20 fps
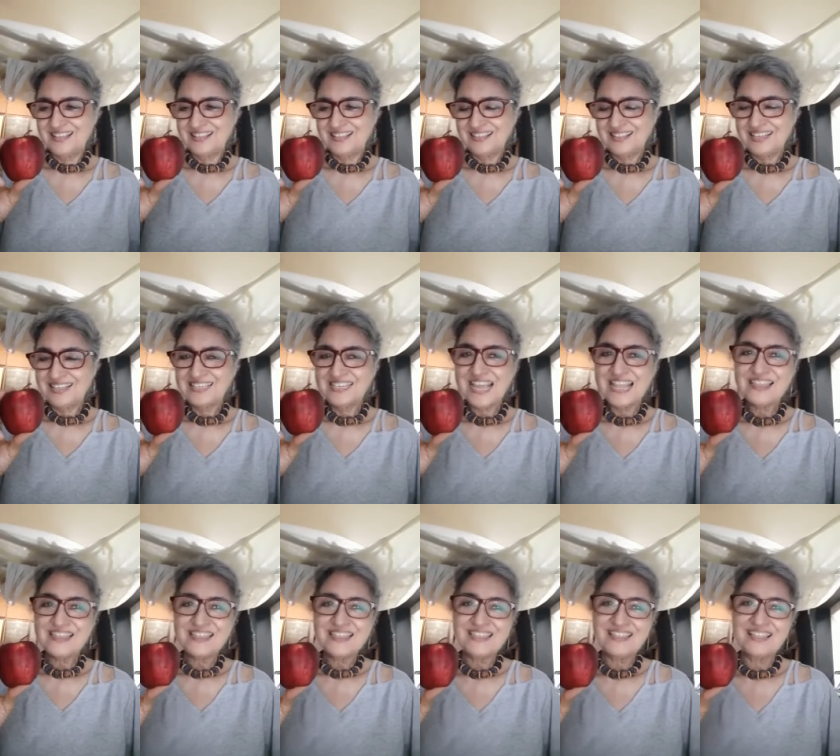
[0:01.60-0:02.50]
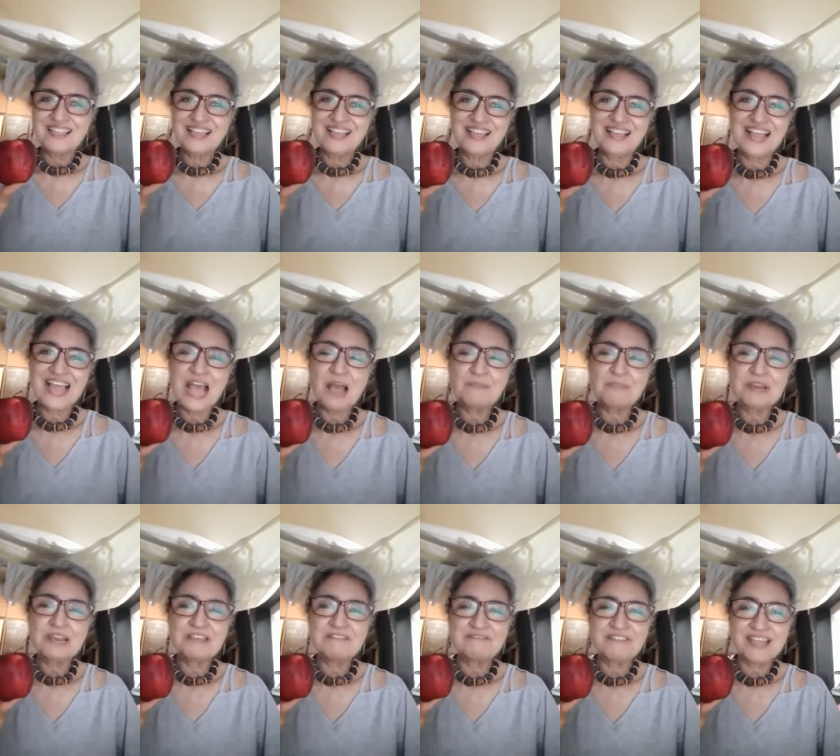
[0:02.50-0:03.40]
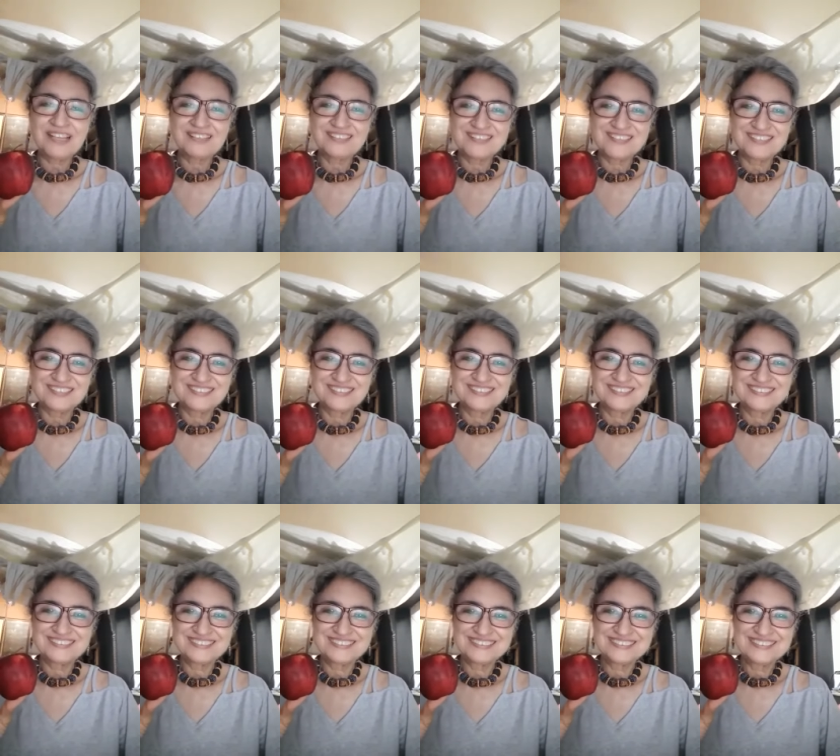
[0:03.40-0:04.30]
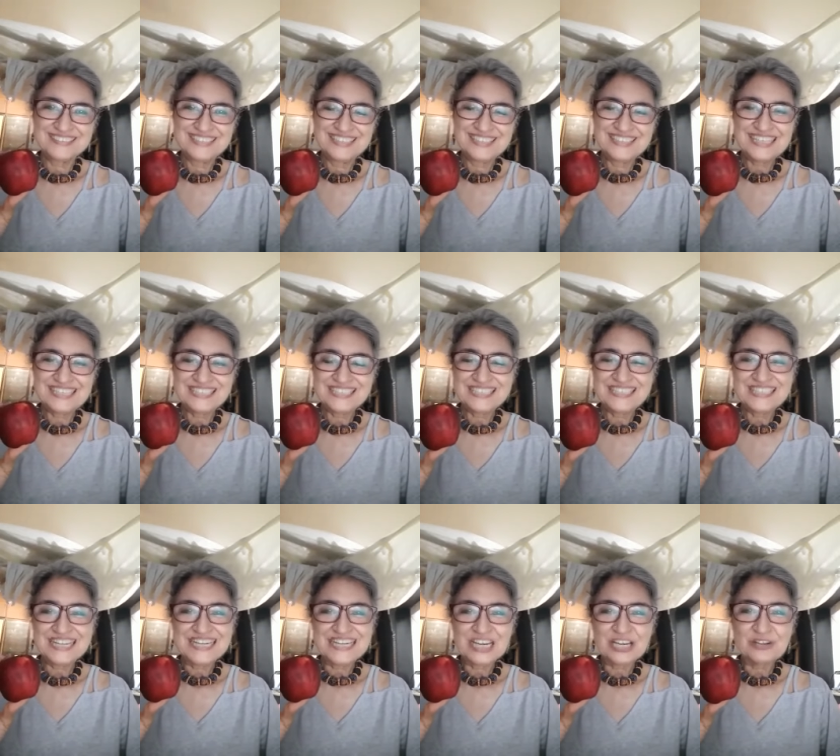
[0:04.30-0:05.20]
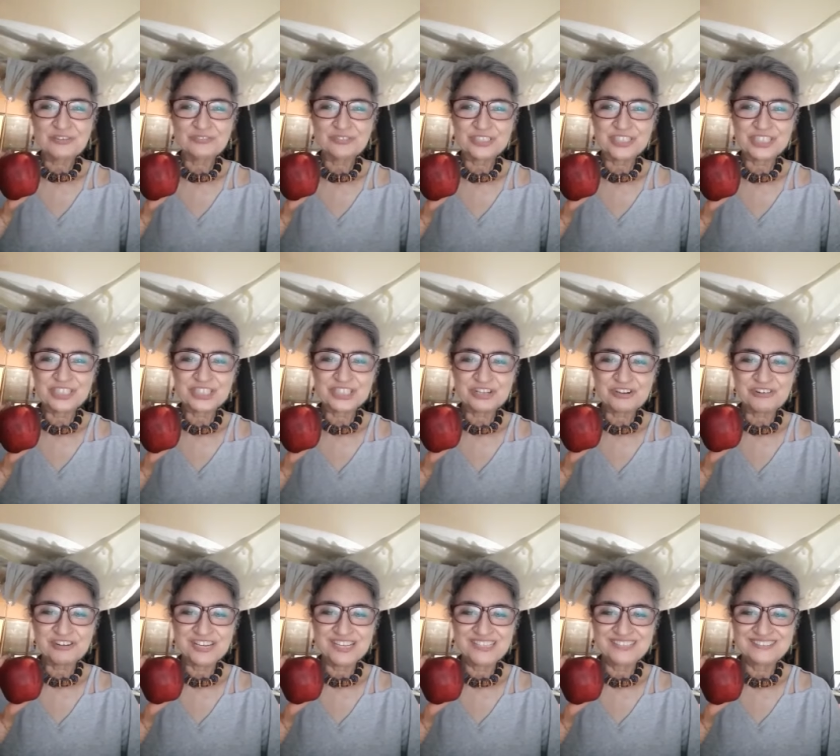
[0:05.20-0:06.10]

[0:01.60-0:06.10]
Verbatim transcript: The tenth apple effect. That's the title of this story.